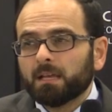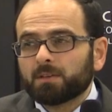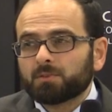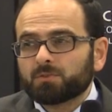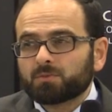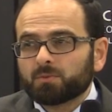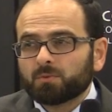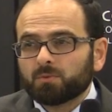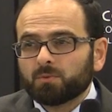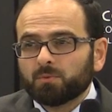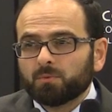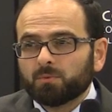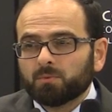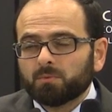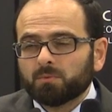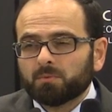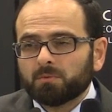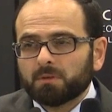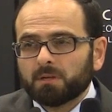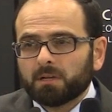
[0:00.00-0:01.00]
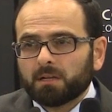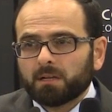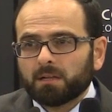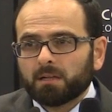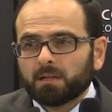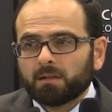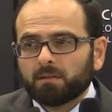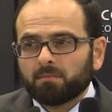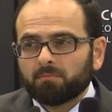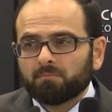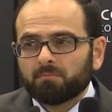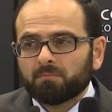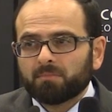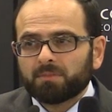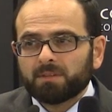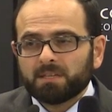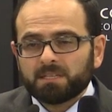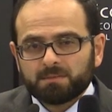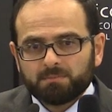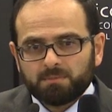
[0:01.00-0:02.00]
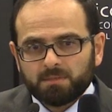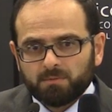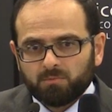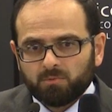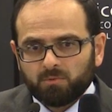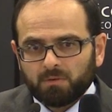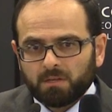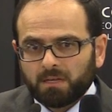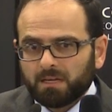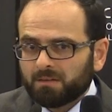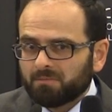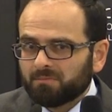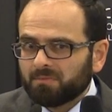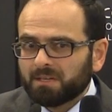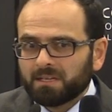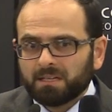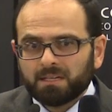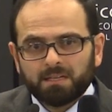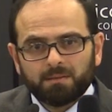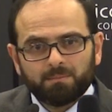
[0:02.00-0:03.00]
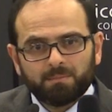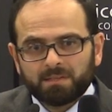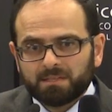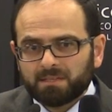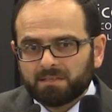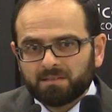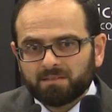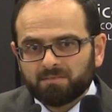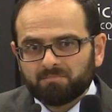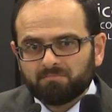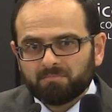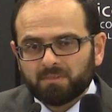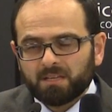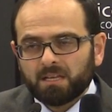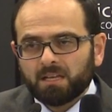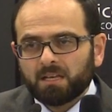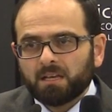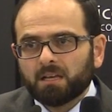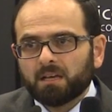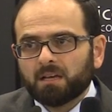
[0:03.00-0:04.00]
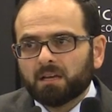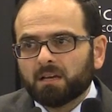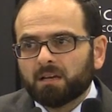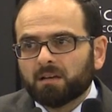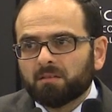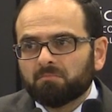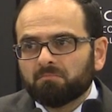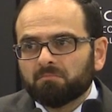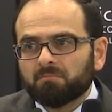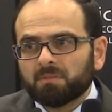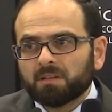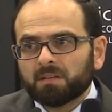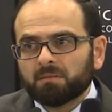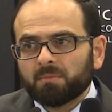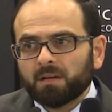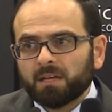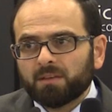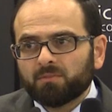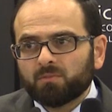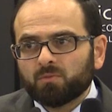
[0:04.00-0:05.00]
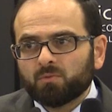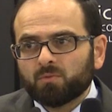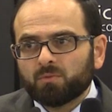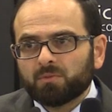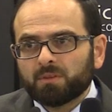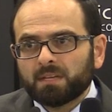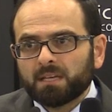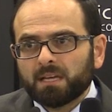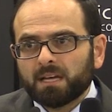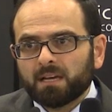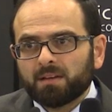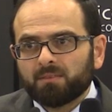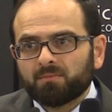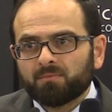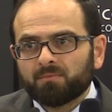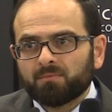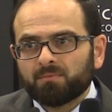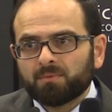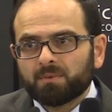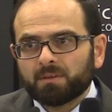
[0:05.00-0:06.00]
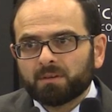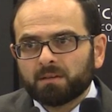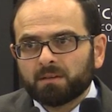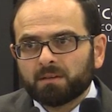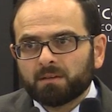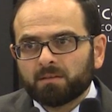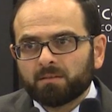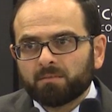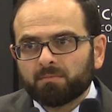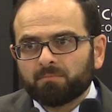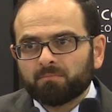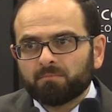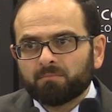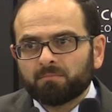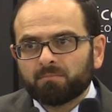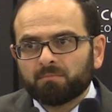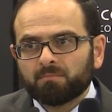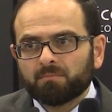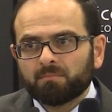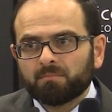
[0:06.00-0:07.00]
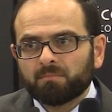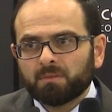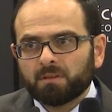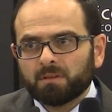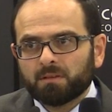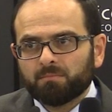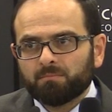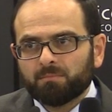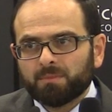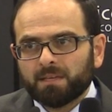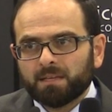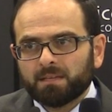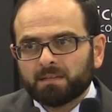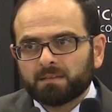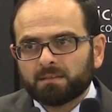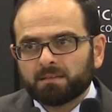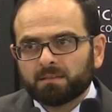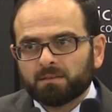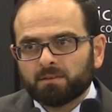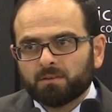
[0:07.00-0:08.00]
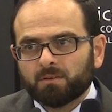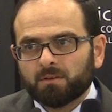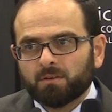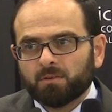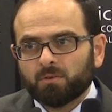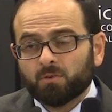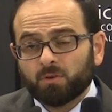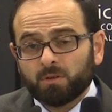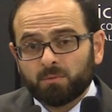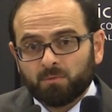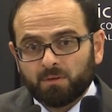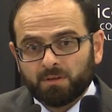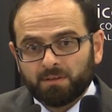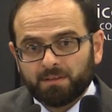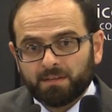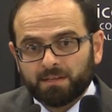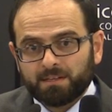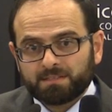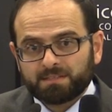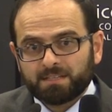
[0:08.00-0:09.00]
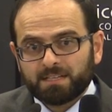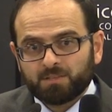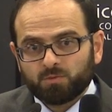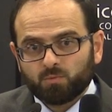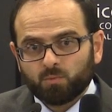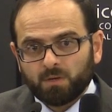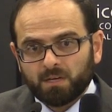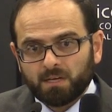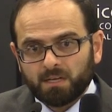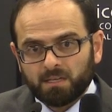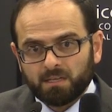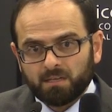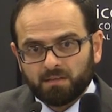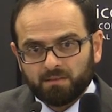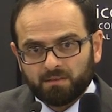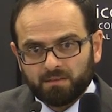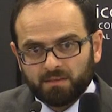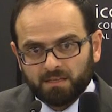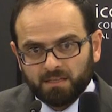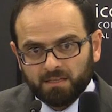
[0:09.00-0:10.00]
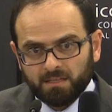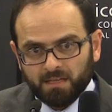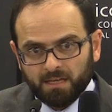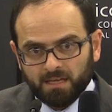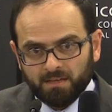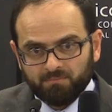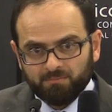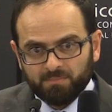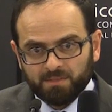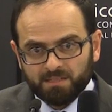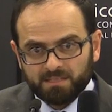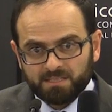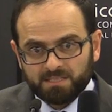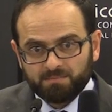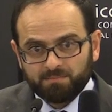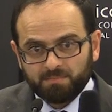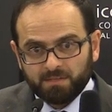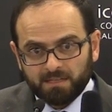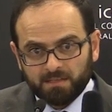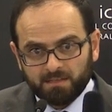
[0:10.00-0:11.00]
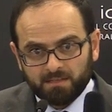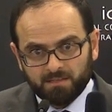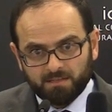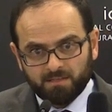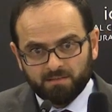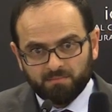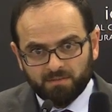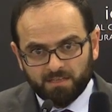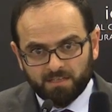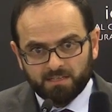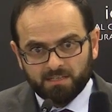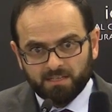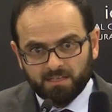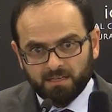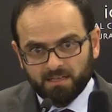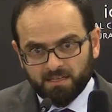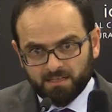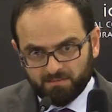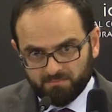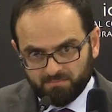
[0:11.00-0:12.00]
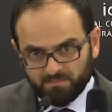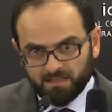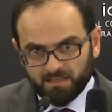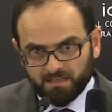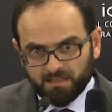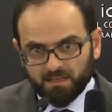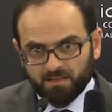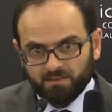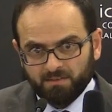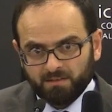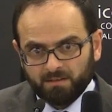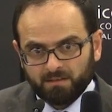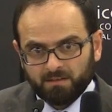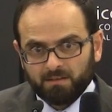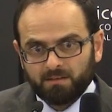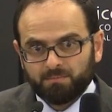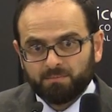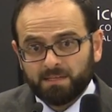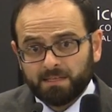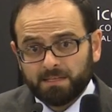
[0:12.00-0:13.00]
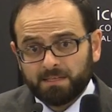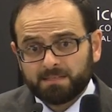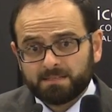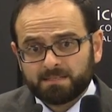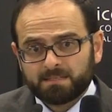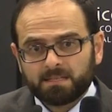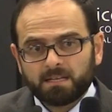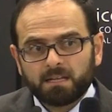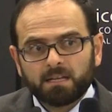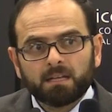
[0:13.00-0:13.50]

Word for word: So um, these people are very limited um, in my view, they have um, made horrible things. That's why they have been spread in media and many other uh, means.